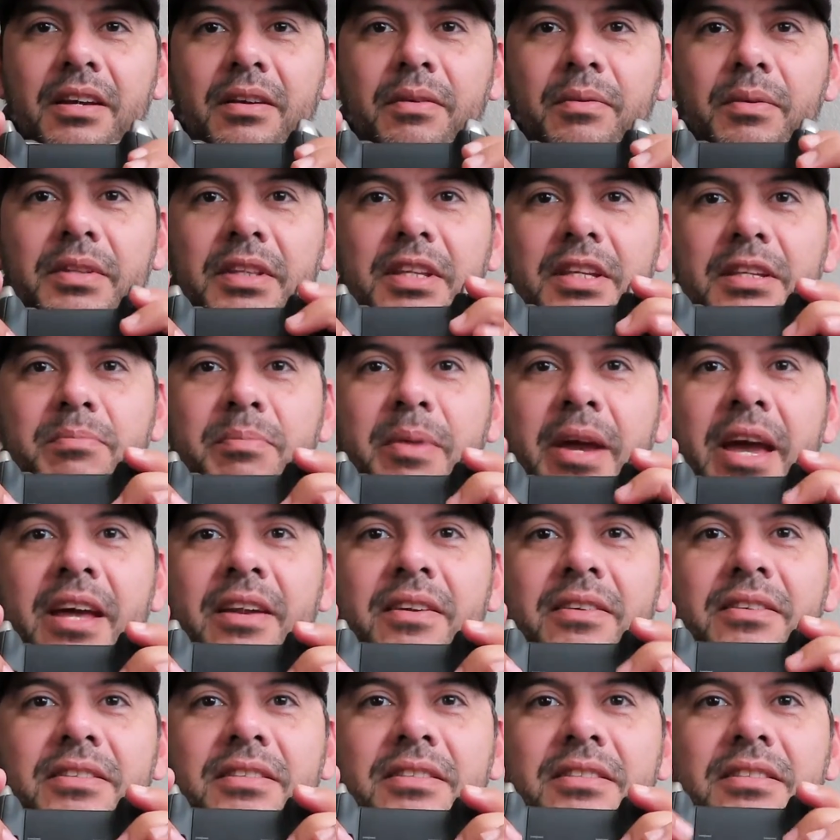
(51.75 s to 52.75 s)
with these
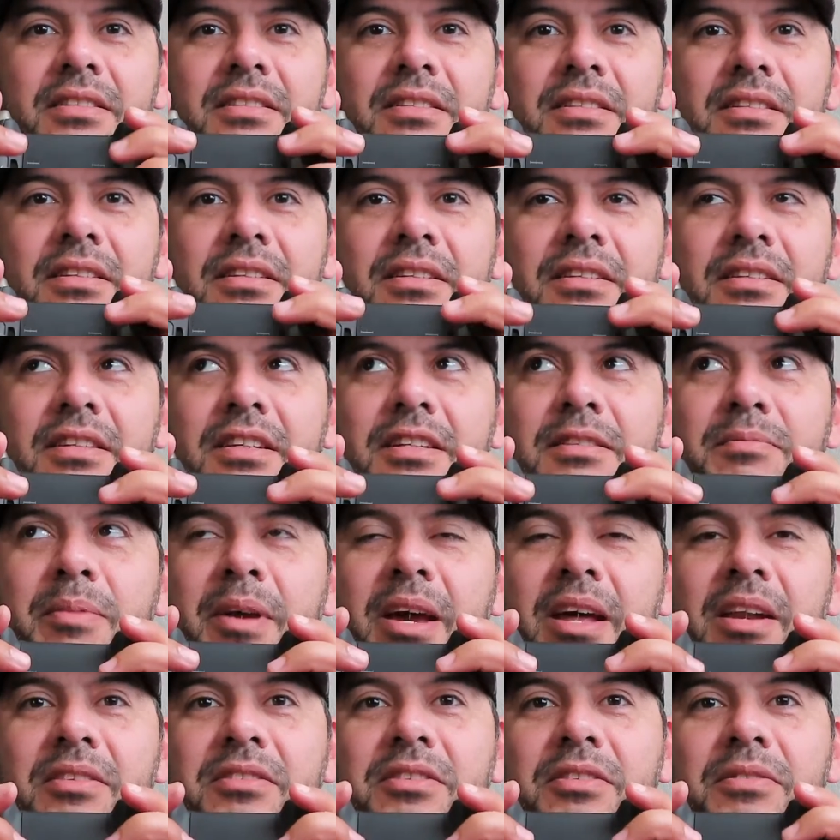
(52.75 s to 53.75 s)
paddles. These
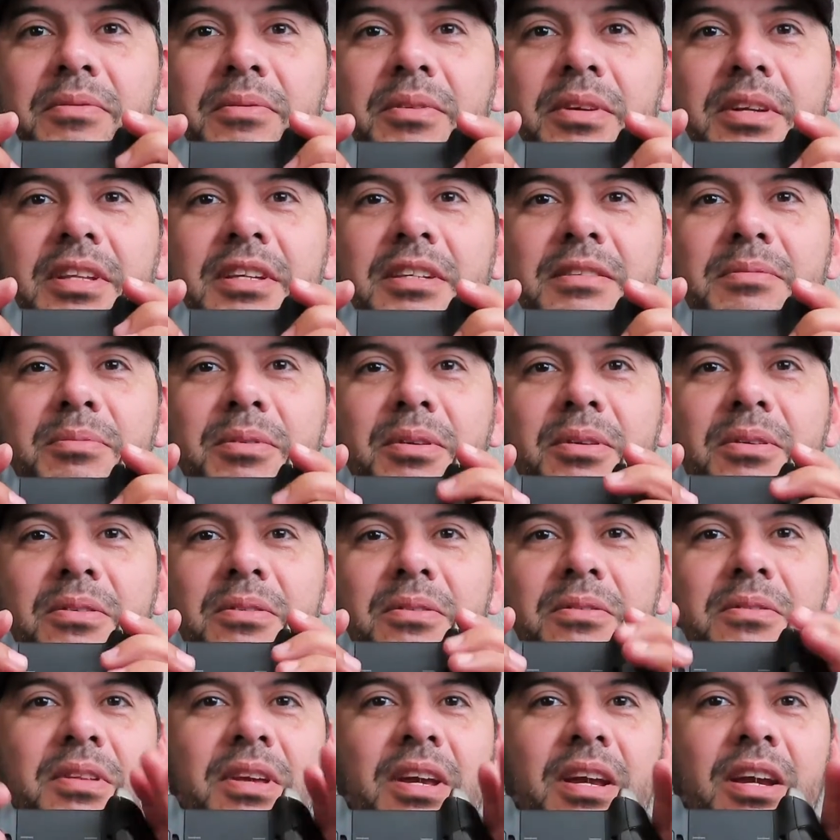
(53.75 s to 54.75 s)
paddles are really
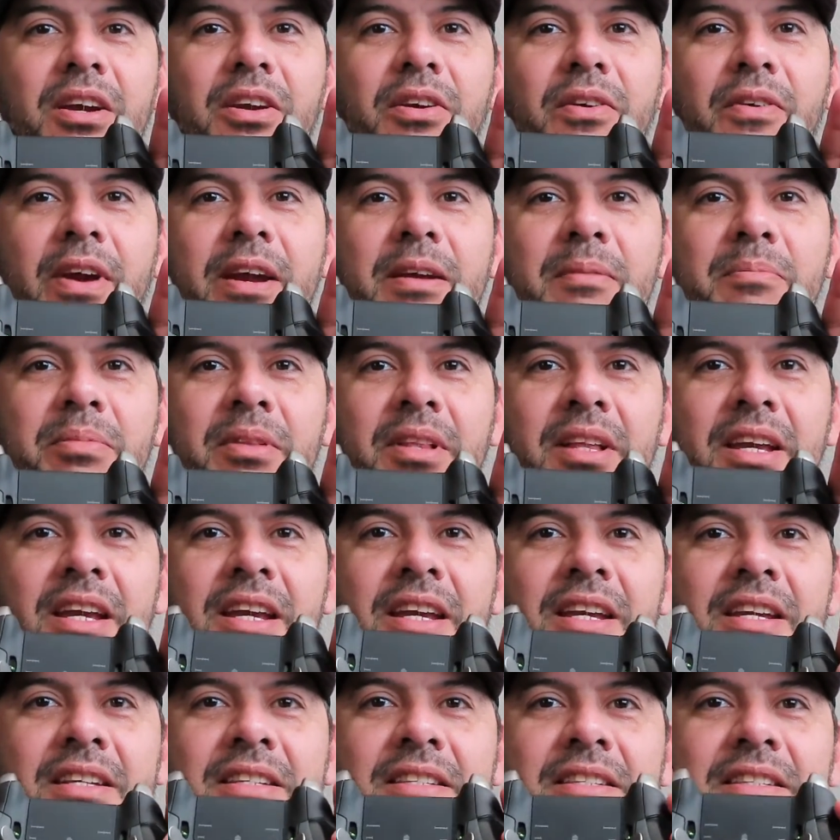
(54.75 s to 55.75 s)
smooth, great
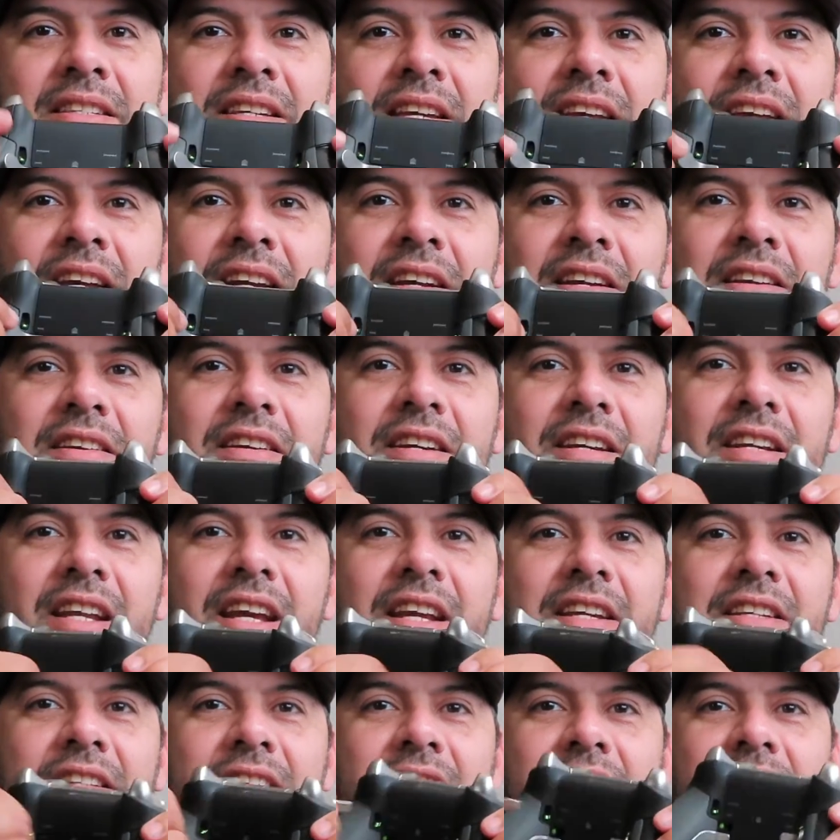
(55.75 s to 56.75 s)
place. You can
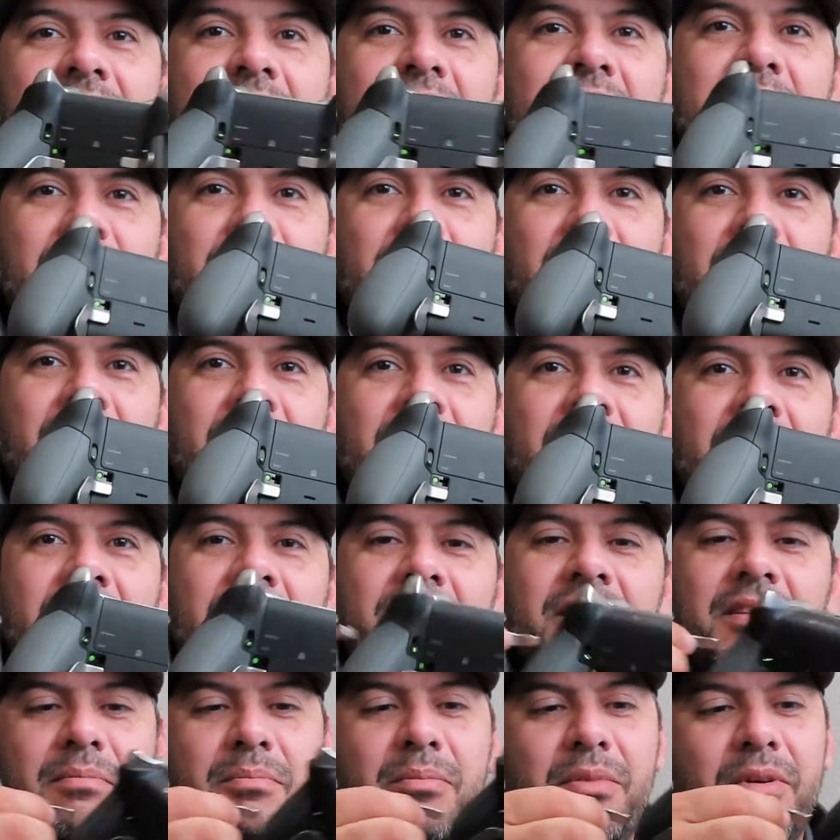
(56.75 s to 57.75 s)
actually take them
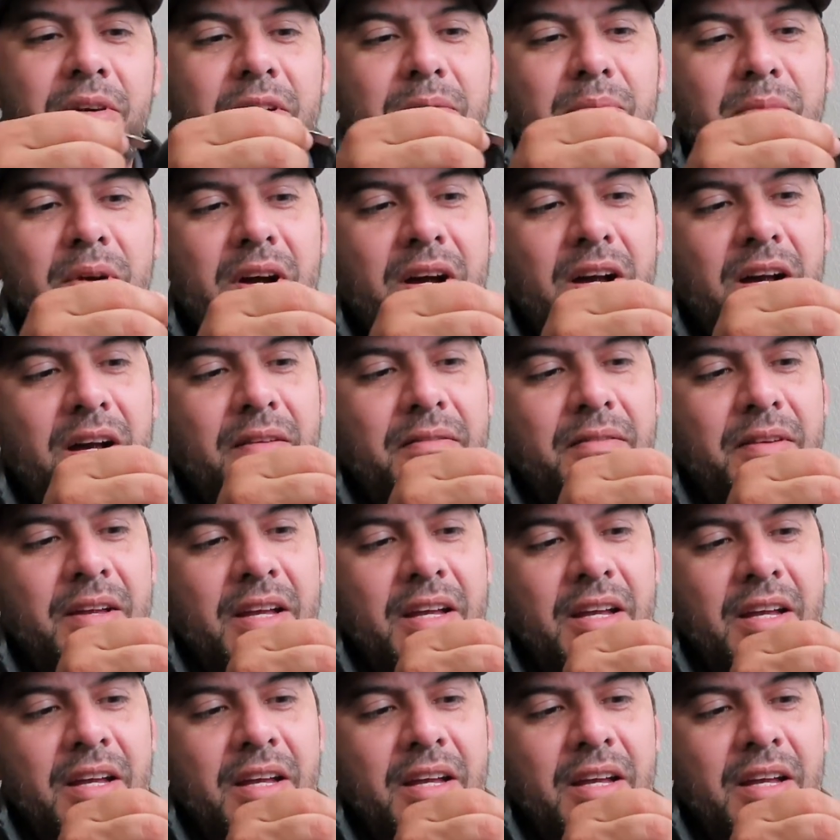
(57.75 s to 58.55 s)
on, put them off.